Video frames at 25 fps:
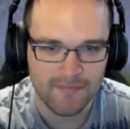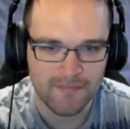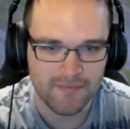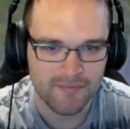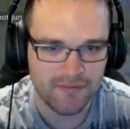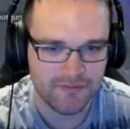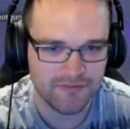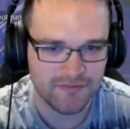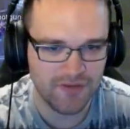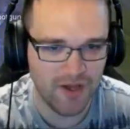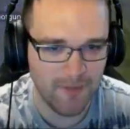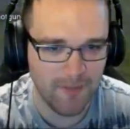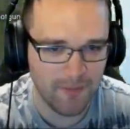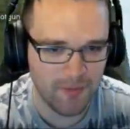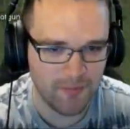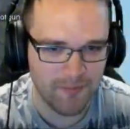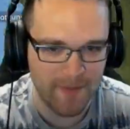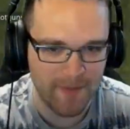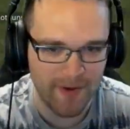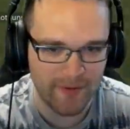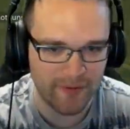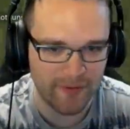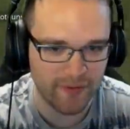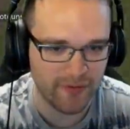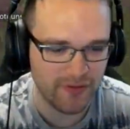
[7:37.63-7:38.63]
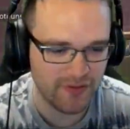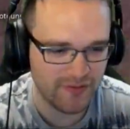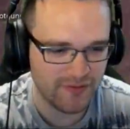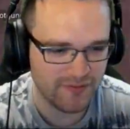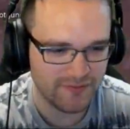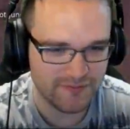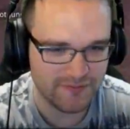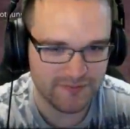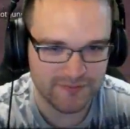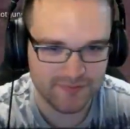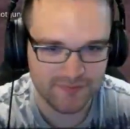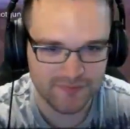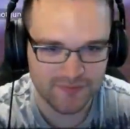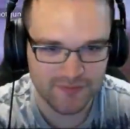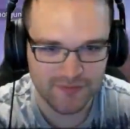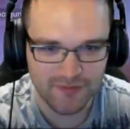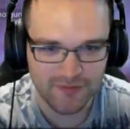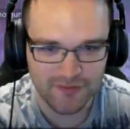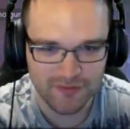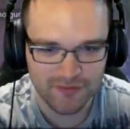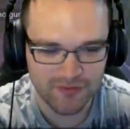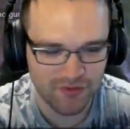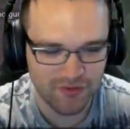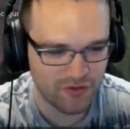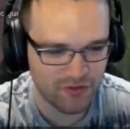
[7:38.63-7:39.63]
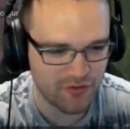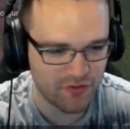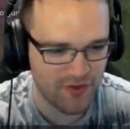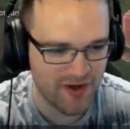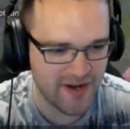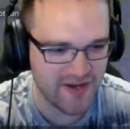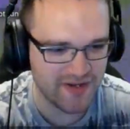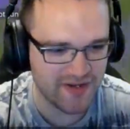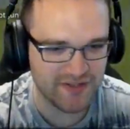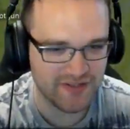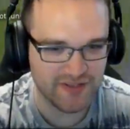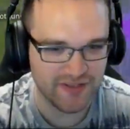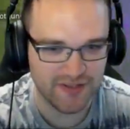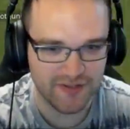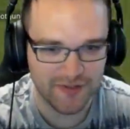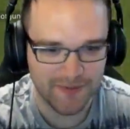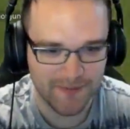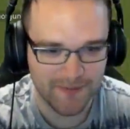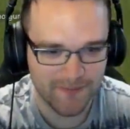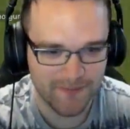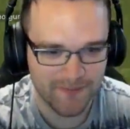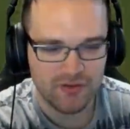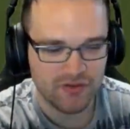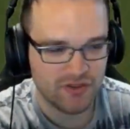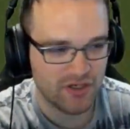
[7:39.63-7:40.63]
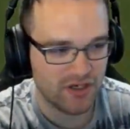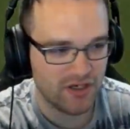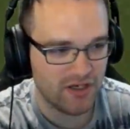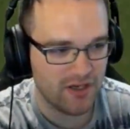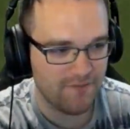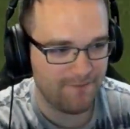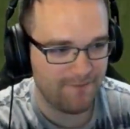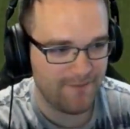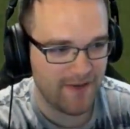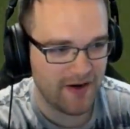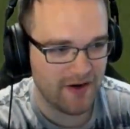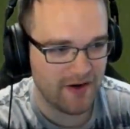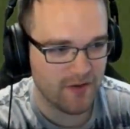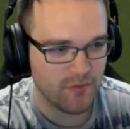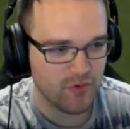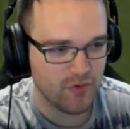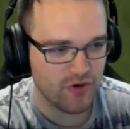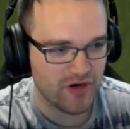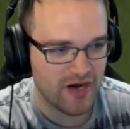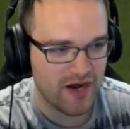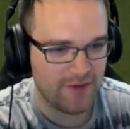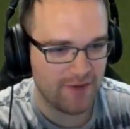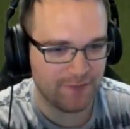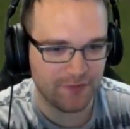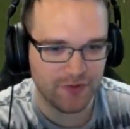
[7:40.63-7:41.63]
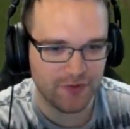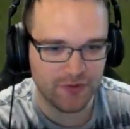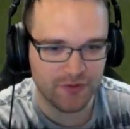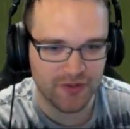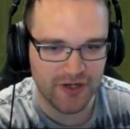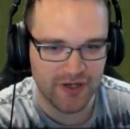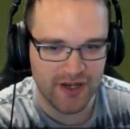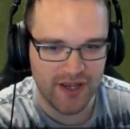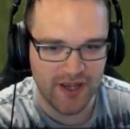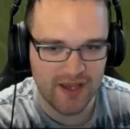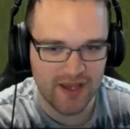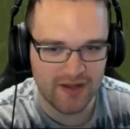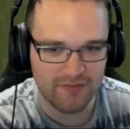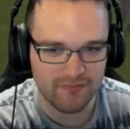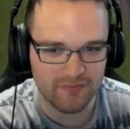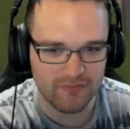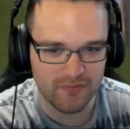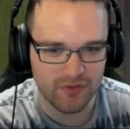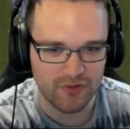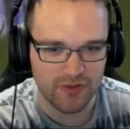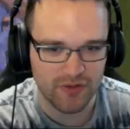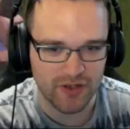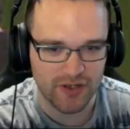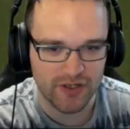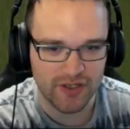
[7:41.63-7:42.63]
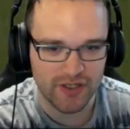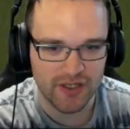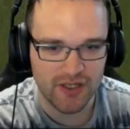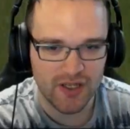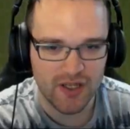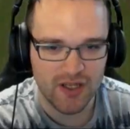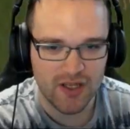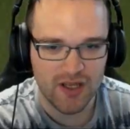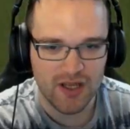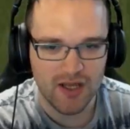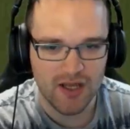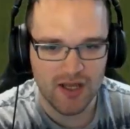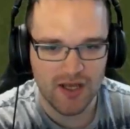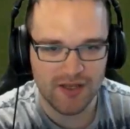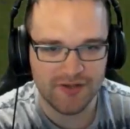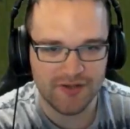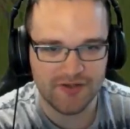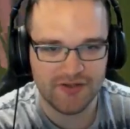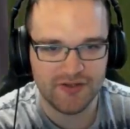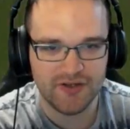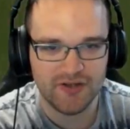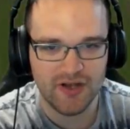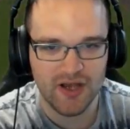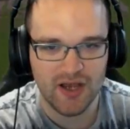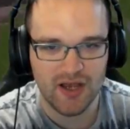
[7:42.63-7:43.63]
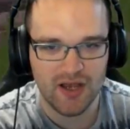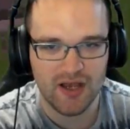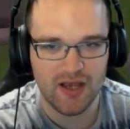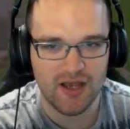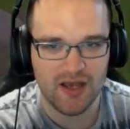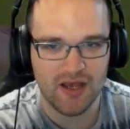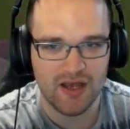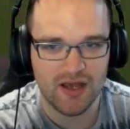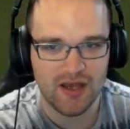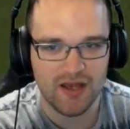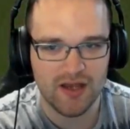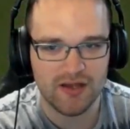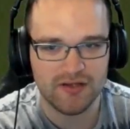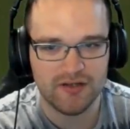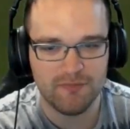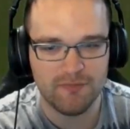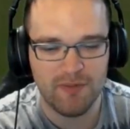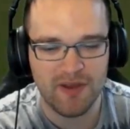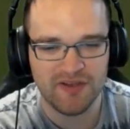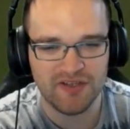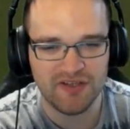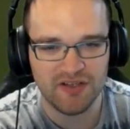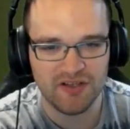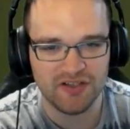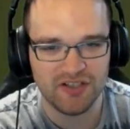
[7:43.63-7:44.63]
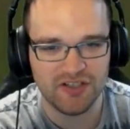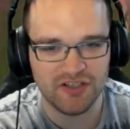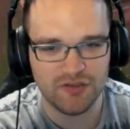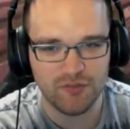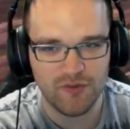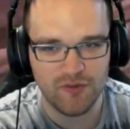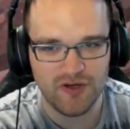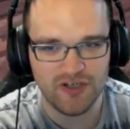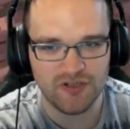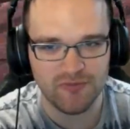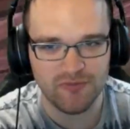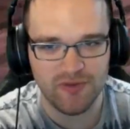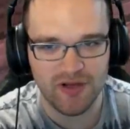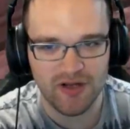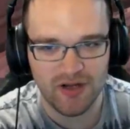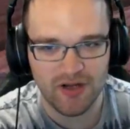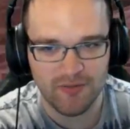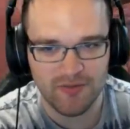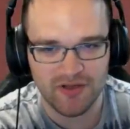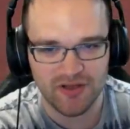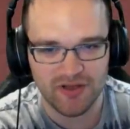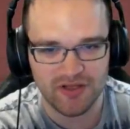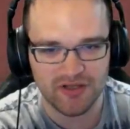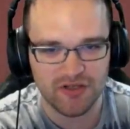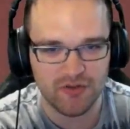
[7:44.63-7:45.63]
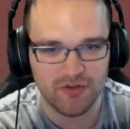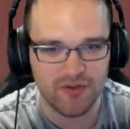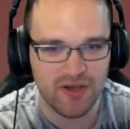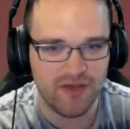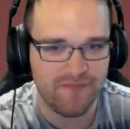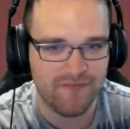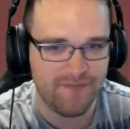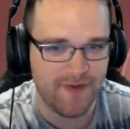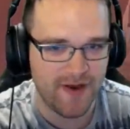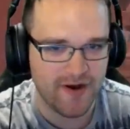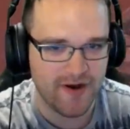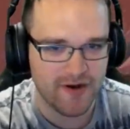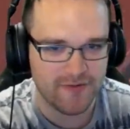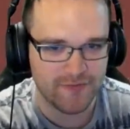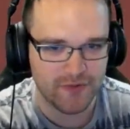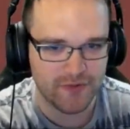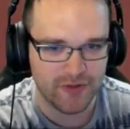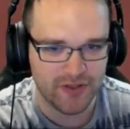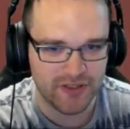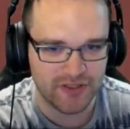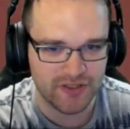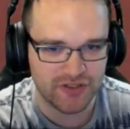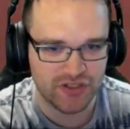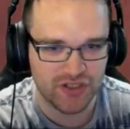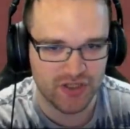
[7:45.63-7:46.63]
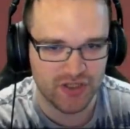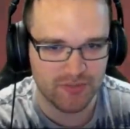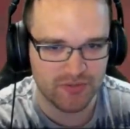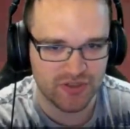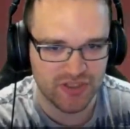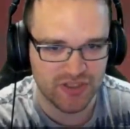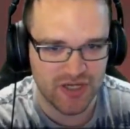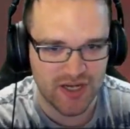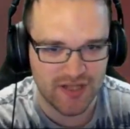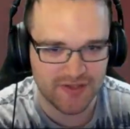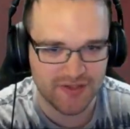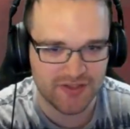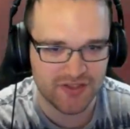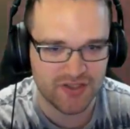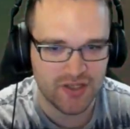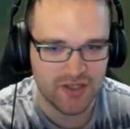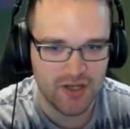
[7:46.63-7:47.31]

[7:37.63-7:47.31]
Double barrel? You're crazy. Should I hip fire more often or add more? Depends on the situation, man. I mean, like, you hip fire if you're hitting jump shots.